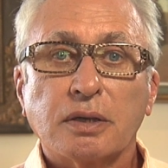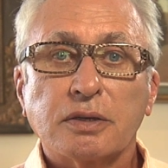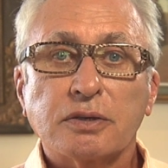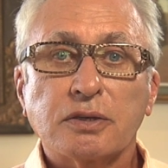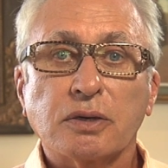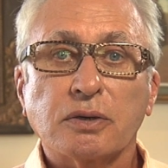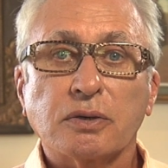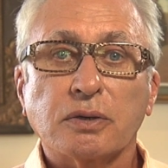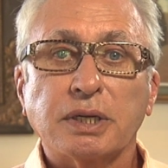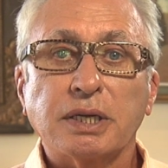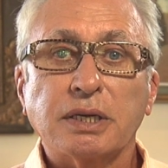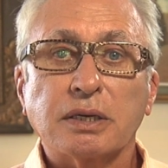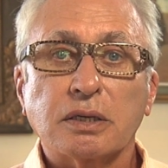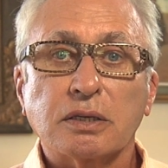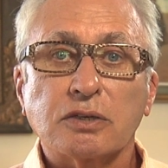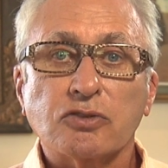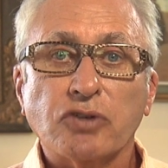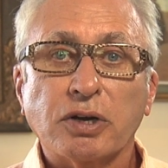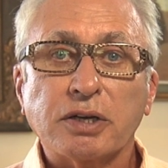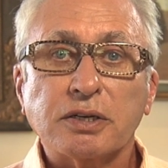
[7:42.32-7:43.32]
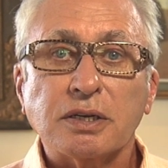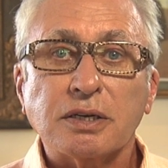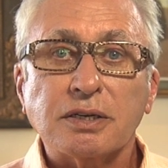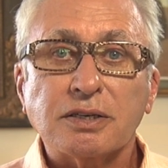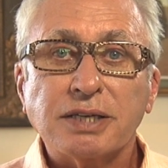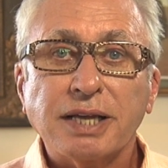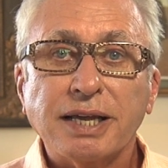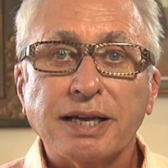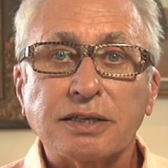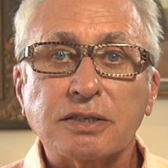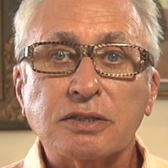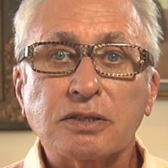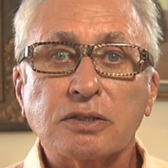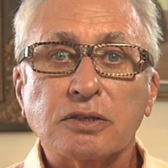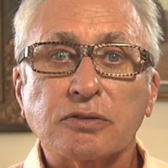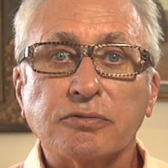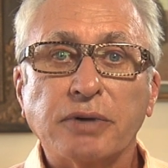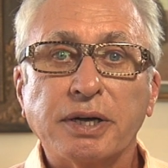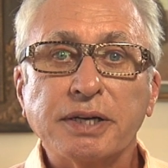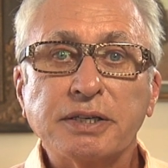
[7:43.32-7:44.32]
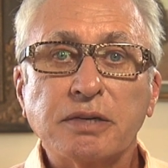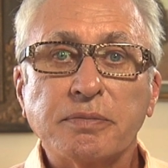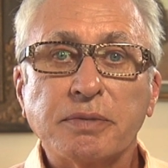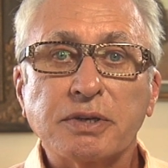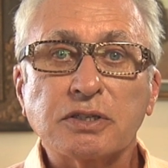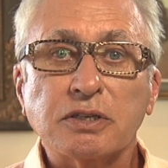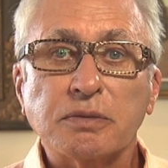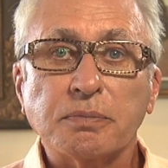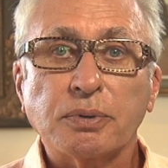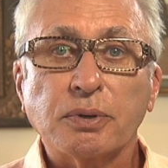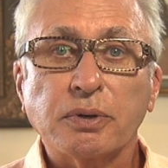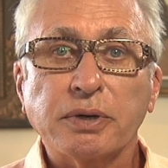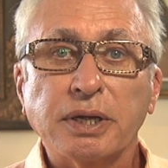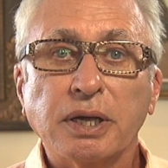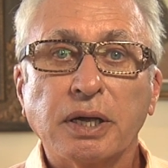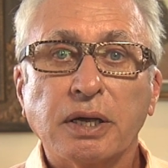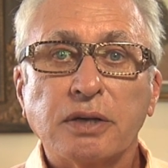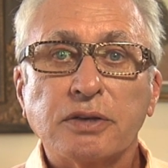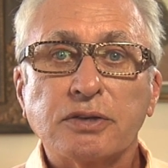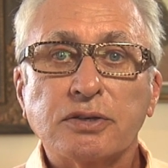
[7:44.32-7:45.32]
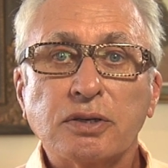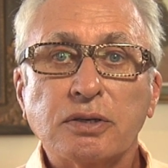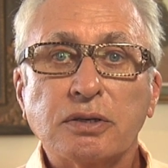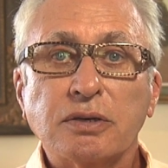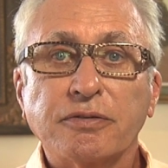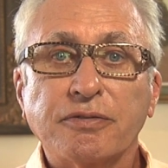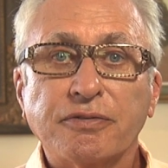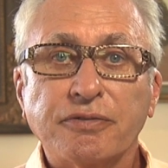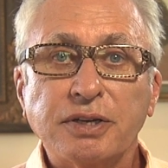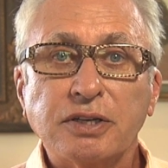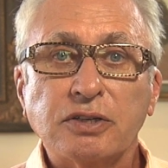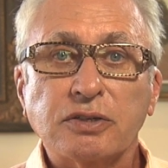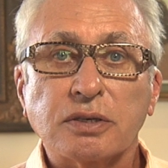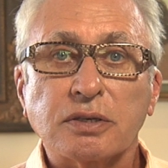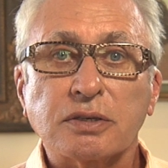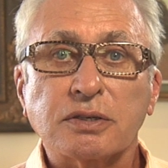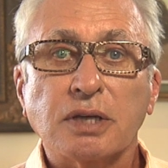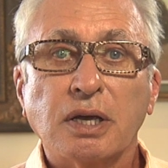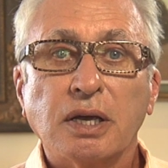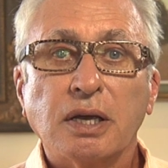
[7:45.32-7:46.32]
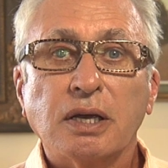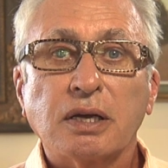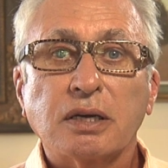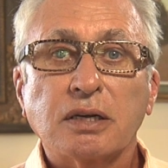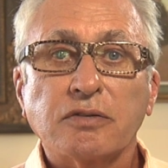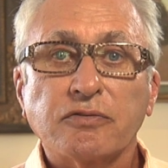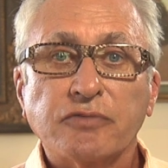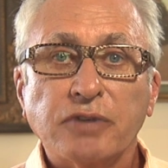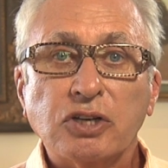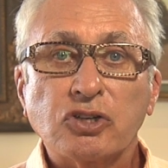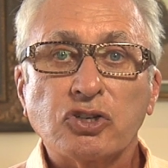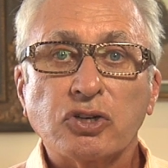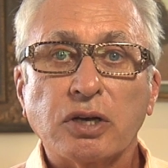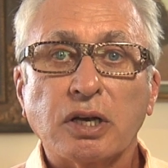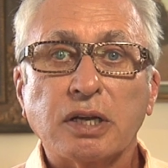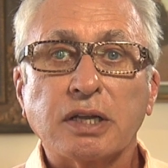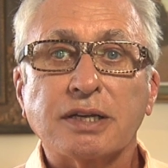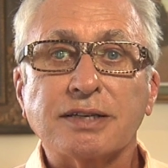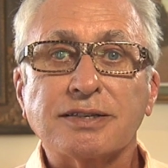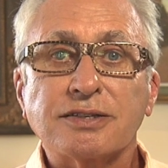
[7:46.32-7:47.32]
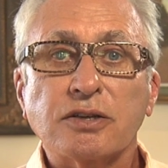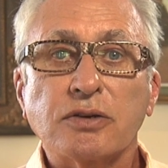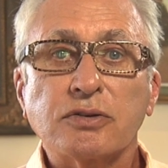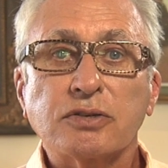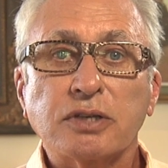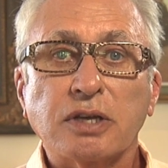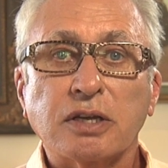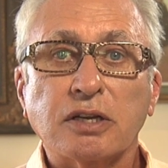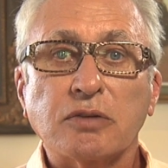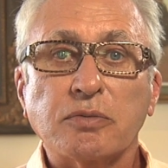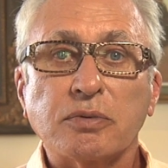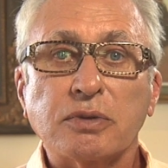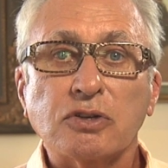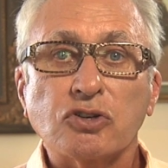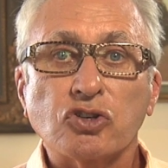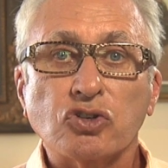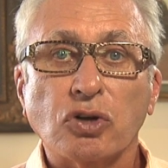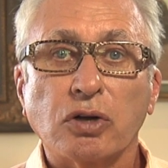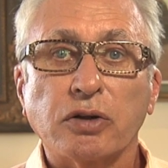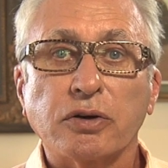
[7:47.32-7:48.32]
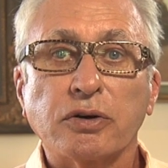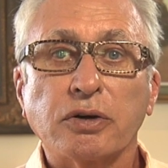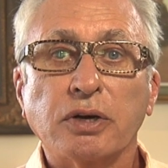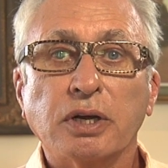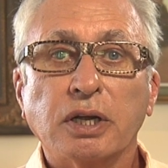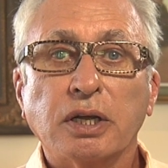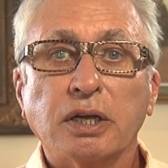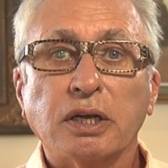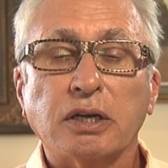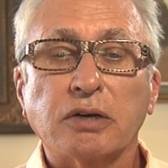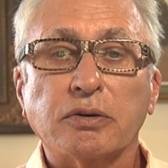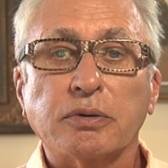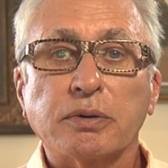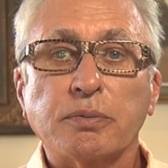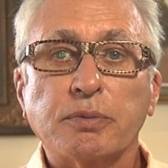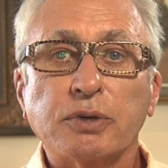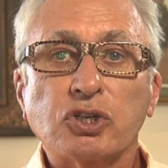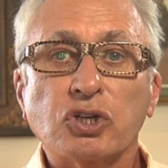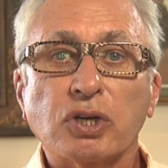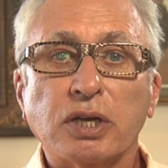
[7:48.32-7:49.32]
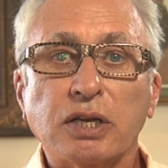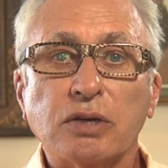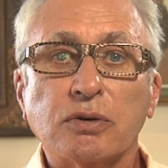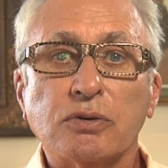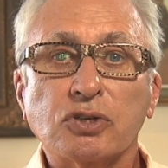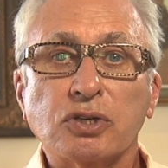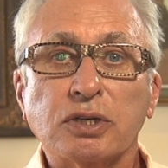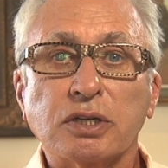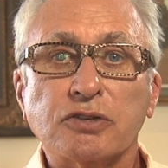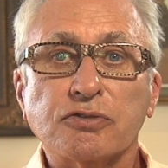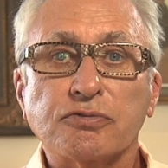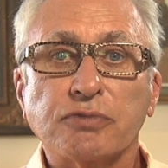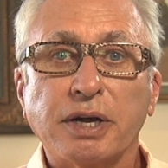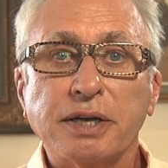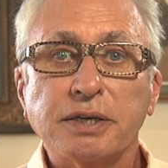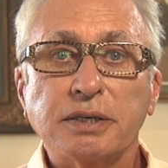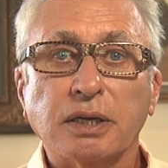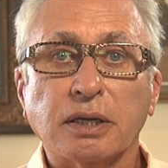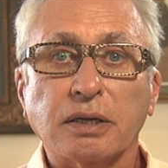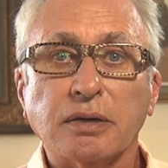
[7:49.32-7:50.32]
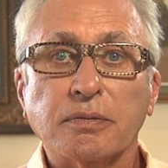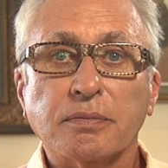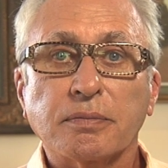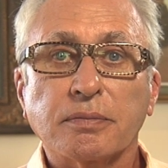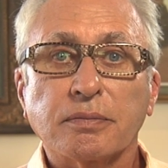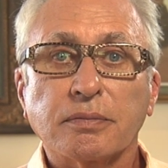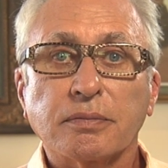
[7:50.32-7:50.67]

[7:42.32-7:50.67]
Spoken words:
So, in constructing texts, the writer must employ certain features conventionally associated with the genre in which he or she is writing.